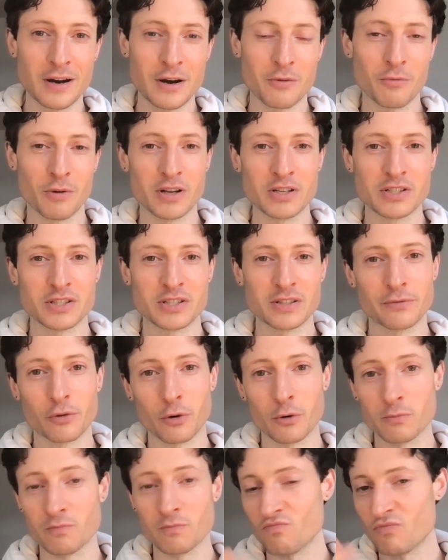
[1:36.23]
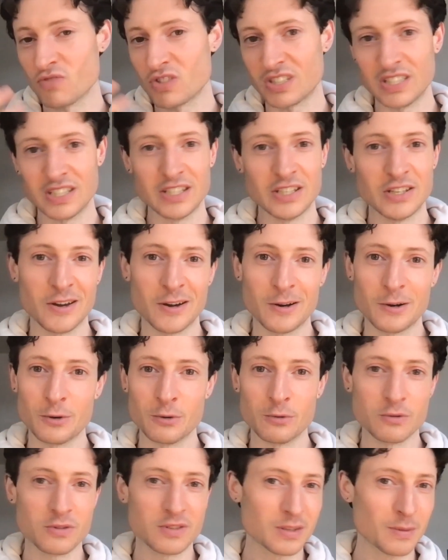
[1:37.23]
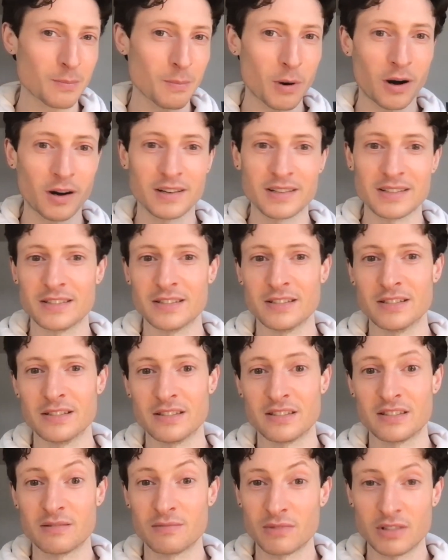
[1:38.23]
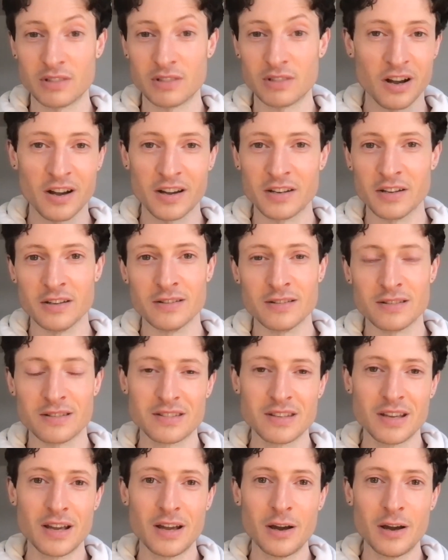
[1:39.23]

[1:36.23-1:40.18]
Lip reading: ranging from CEOs to marketers, designers,